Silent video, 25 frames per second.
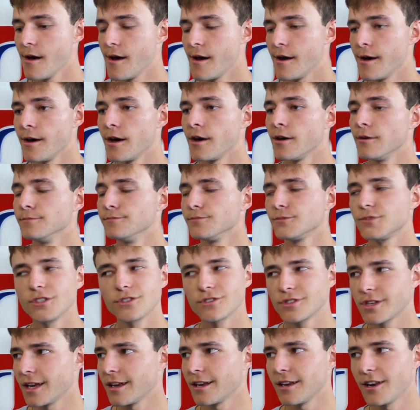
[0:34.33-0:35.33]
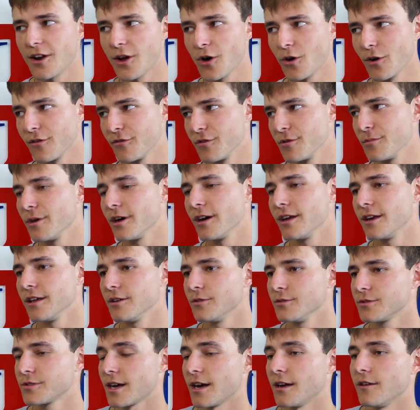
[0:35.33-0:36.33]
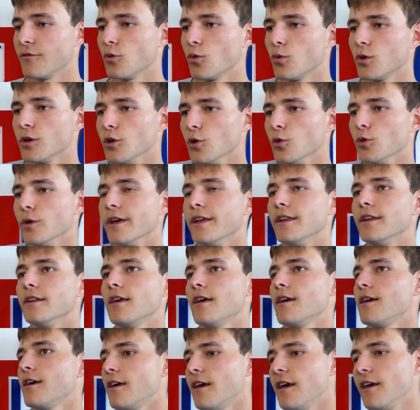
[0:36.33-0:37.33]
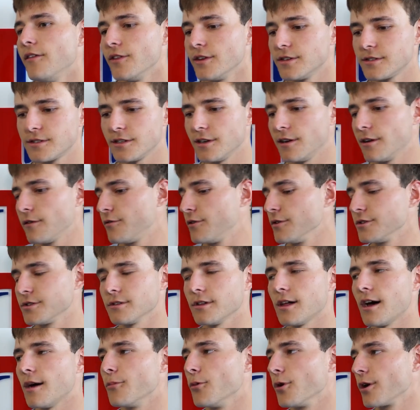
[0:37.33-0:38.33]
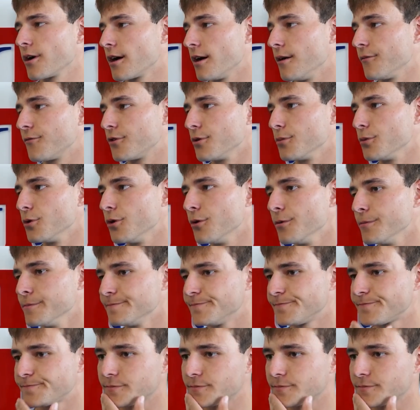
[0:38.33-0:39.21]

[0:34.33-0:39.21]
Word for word: Um, just getting to know everybody. It was kind of a whirlwind, and this year feels a lot more comfortable.